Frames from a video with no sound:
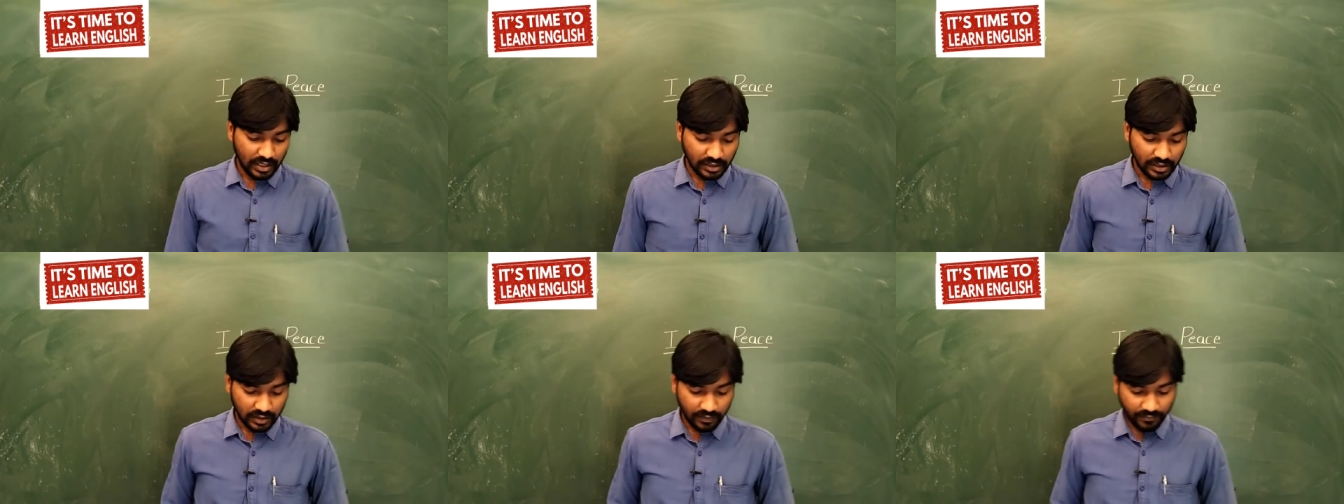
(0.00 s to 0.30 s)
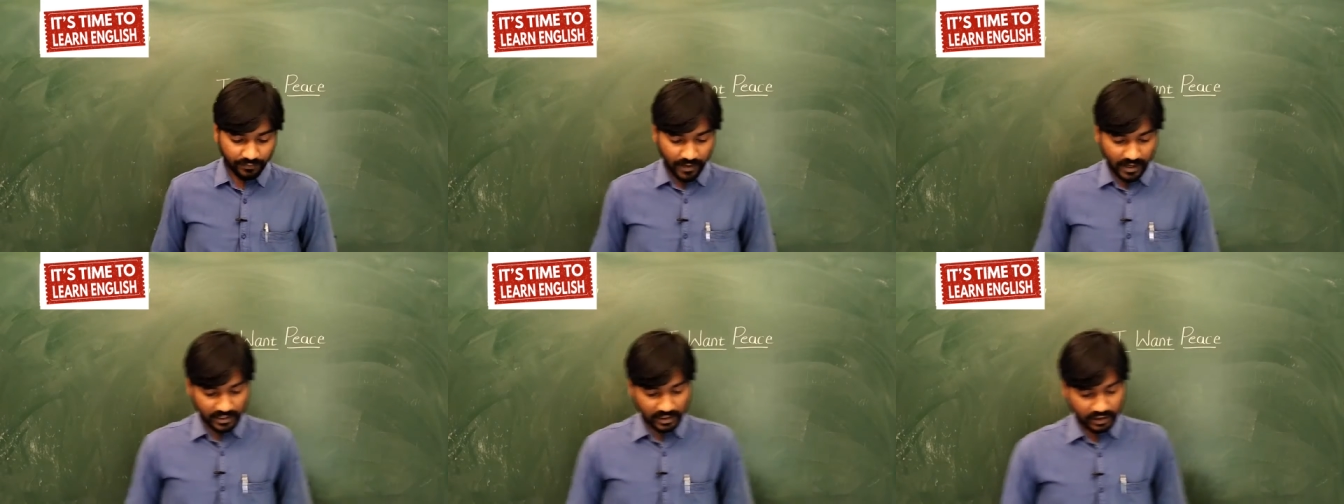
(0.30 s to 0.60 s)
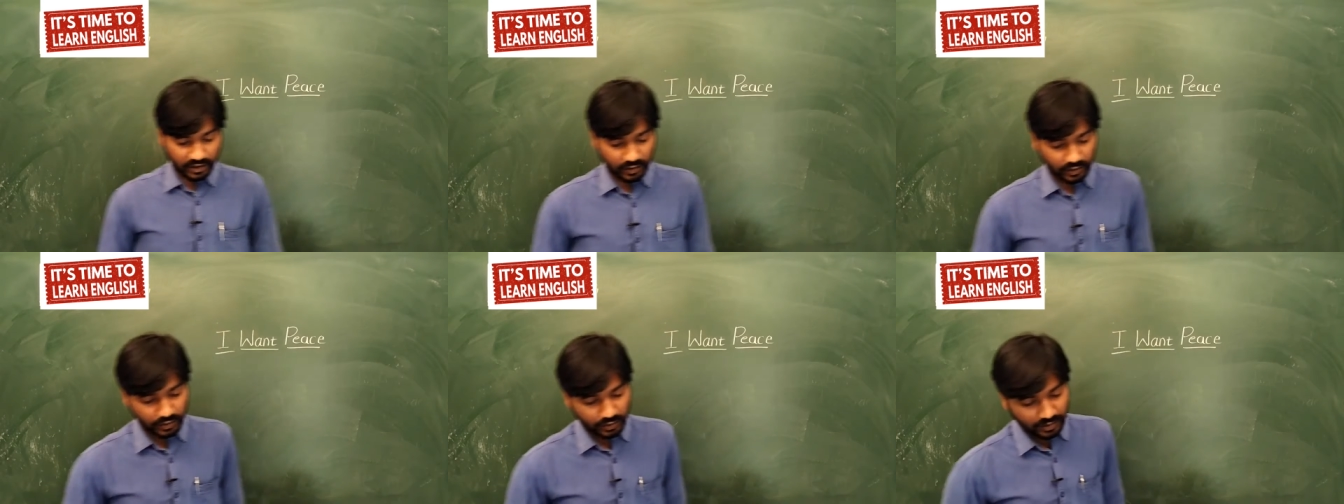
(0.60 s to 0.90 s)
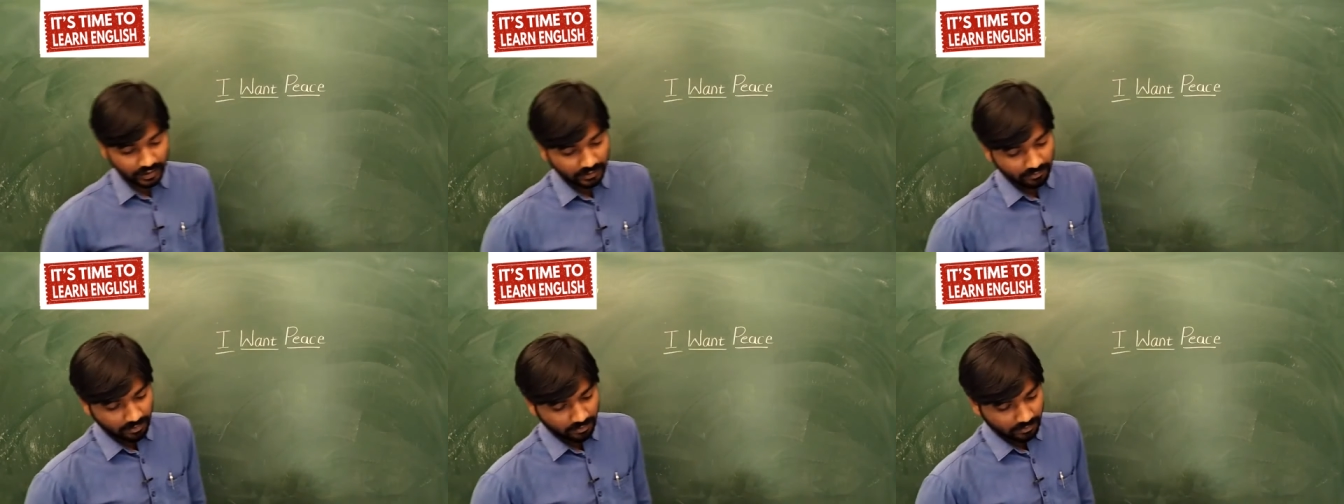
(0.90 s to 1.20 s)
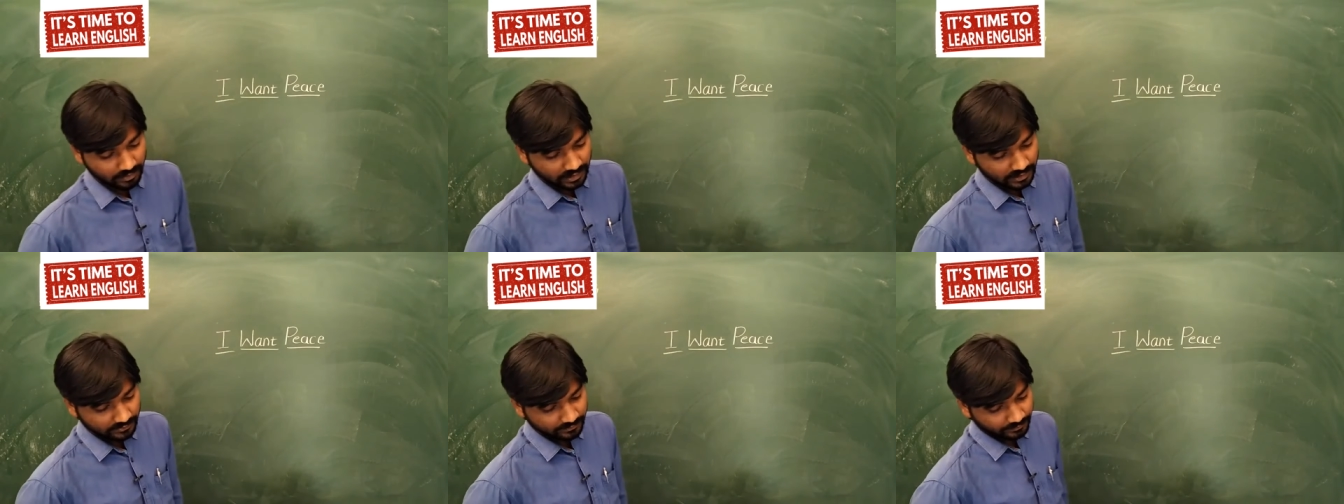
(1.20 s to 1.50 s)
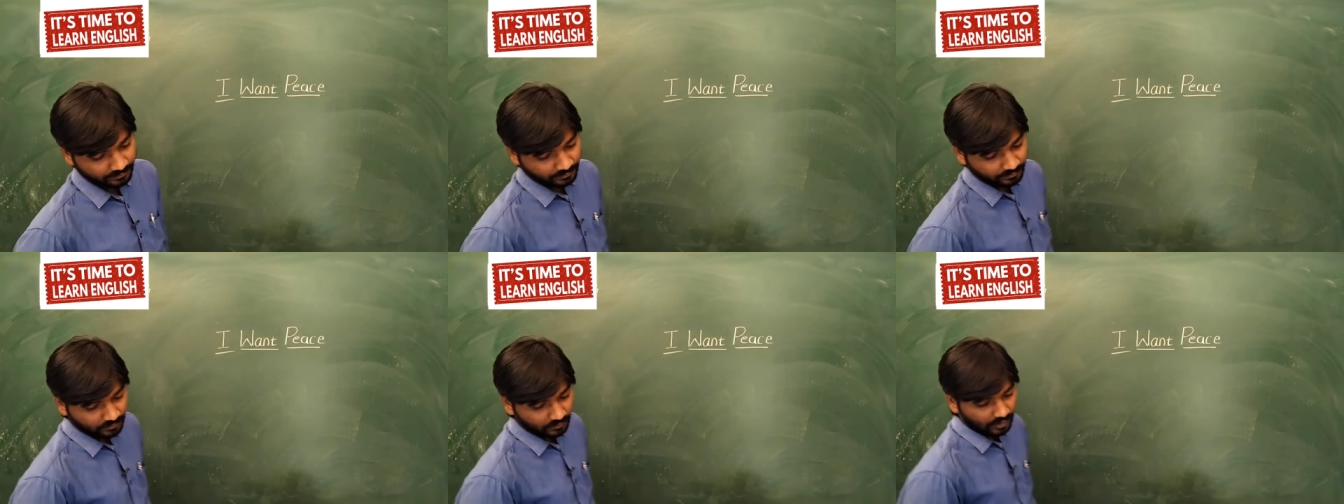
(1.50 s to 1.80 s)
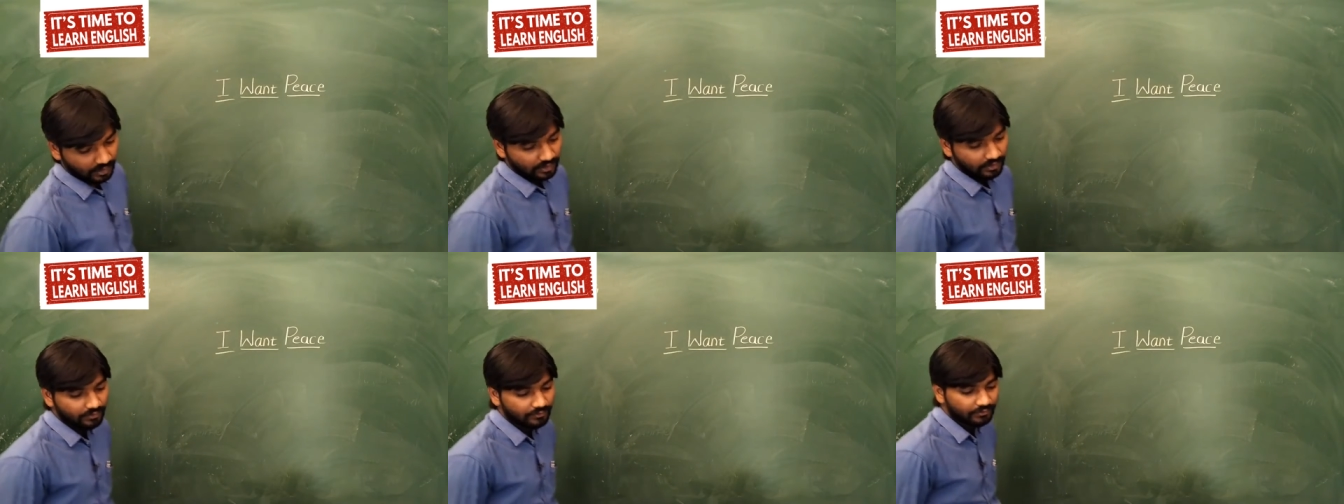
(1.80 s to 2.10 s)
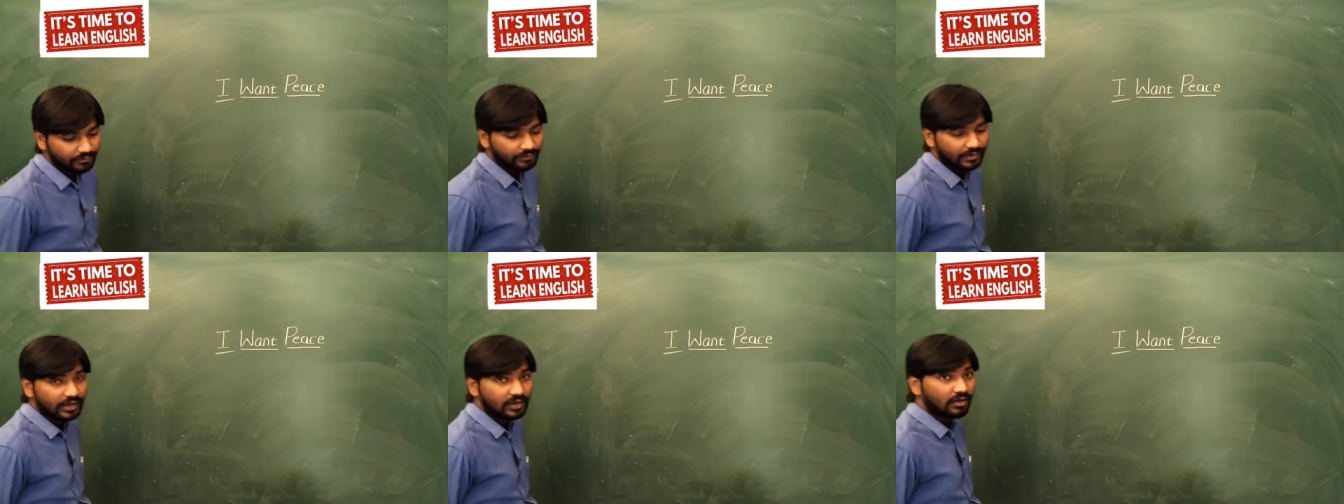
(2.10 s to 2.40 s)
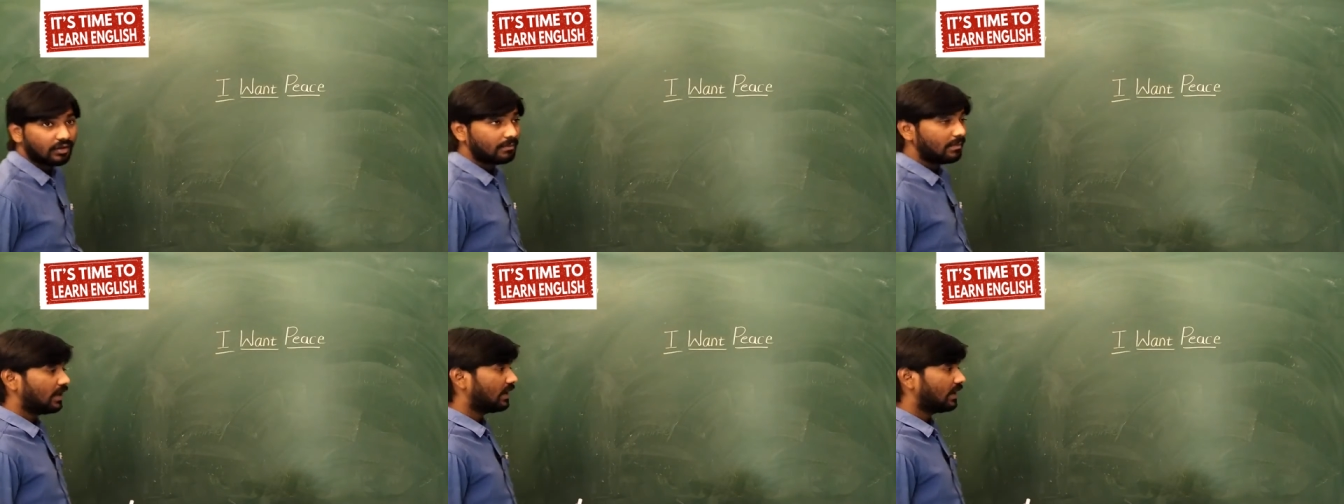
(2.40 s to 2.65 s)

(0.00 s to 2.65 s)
So first you should remember, when you are